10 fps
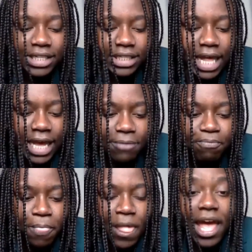It's like
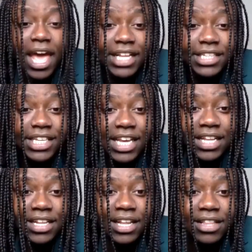
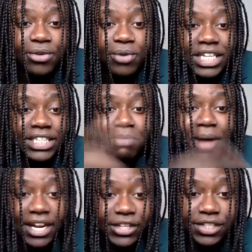18 degrees
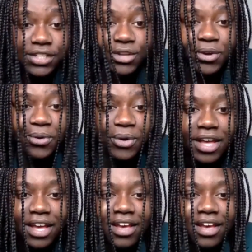minus, so